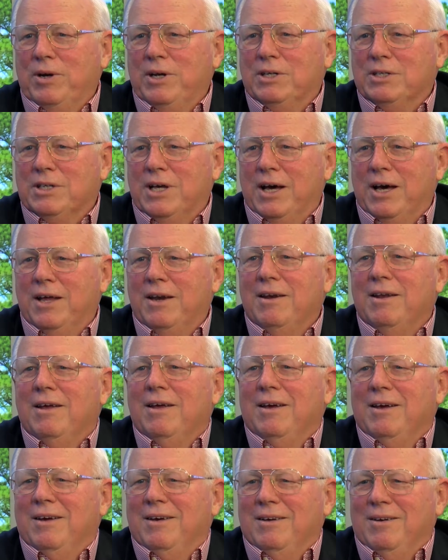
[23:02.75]
design,
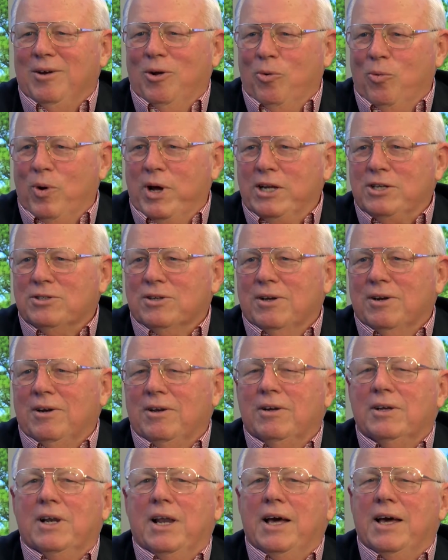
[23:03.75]
know what it's going to
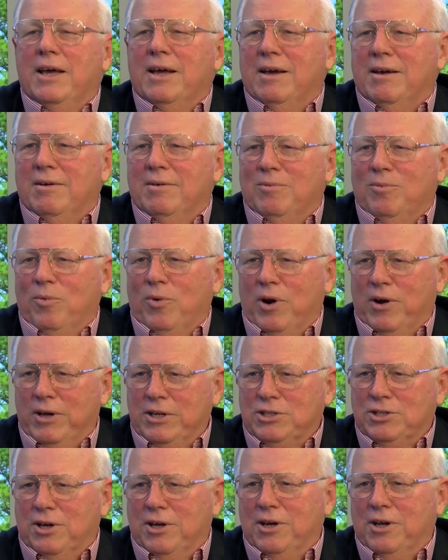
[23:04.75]
look like, where
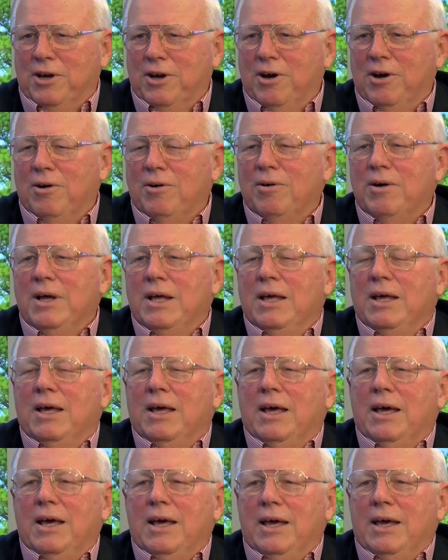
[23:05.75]
it's going to go,
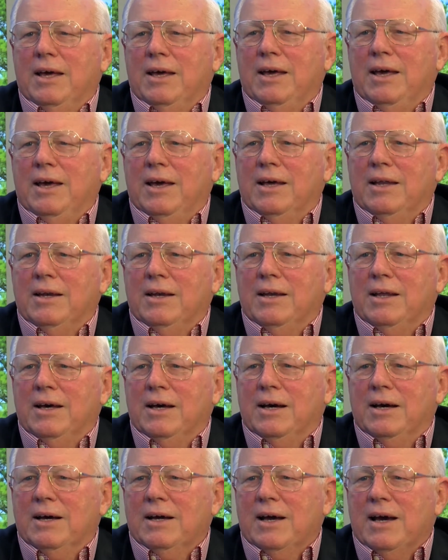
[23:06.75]
and
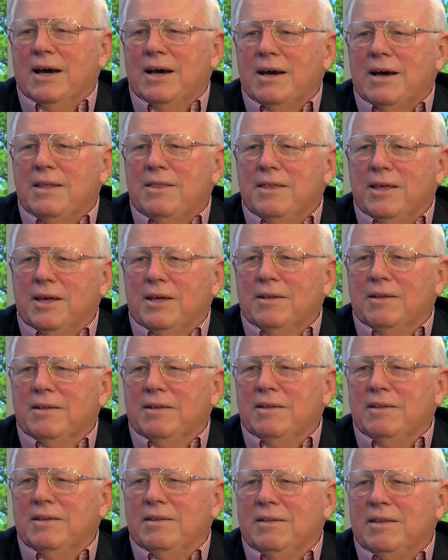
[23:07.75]
I think
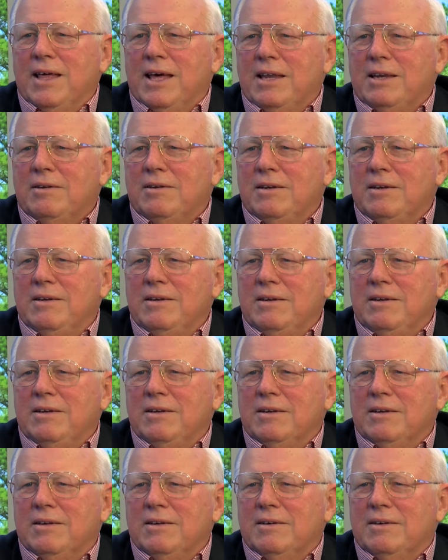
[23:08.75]
that
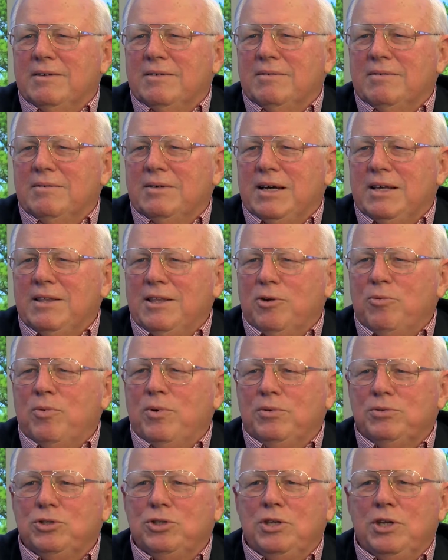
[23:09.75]
I think
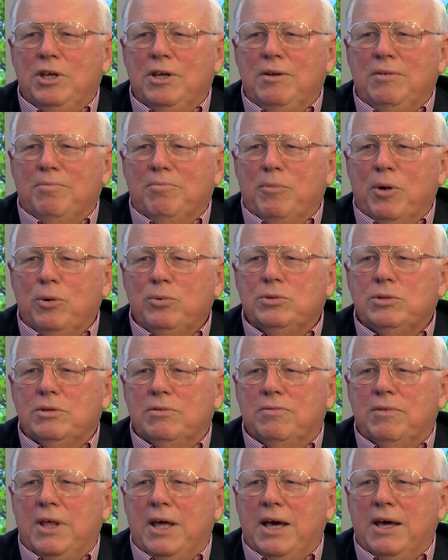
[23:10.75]
we'll see most
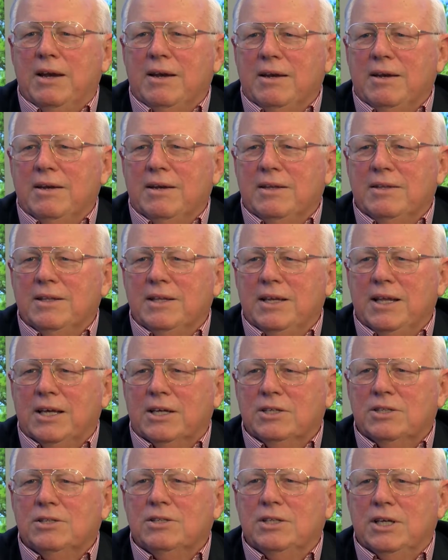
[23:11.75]
of that in the
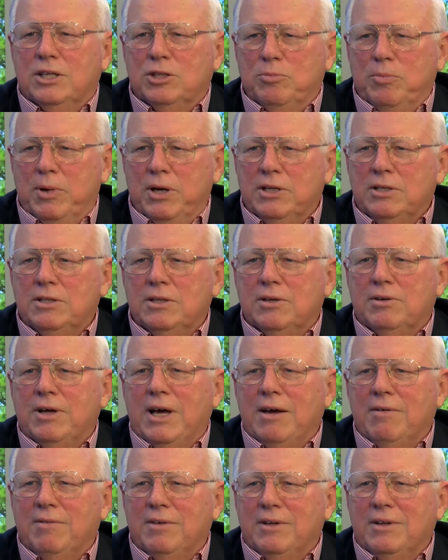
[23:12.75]
next 6 months. They'll
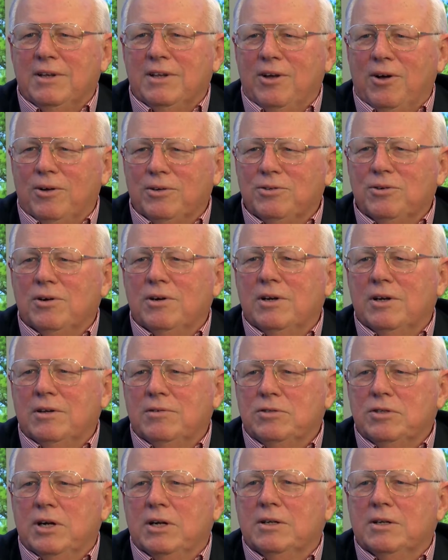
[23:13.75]
have the
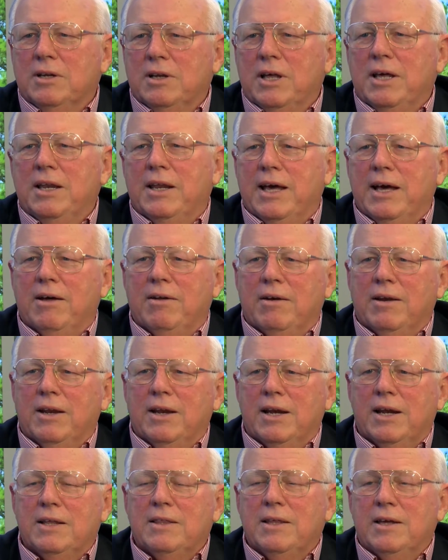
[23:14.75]
alternatives start to lay out,
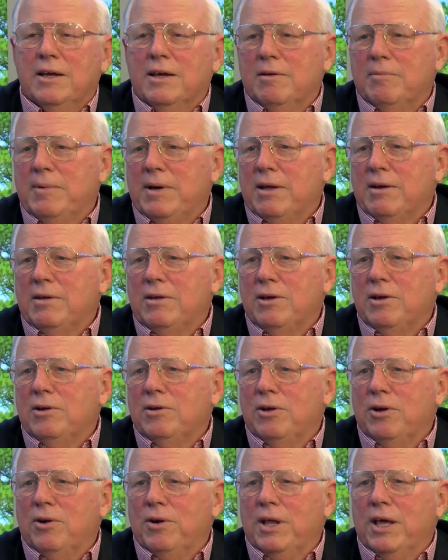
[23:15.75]
and I think about a
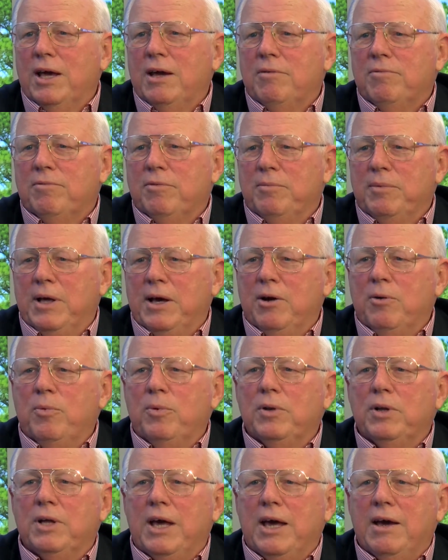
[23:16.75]
year and a half from now,
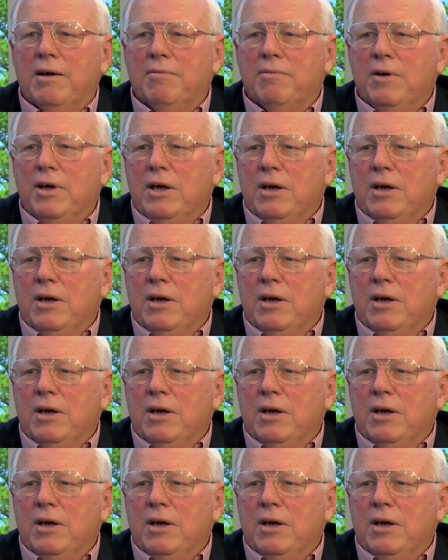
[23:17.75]
we'll have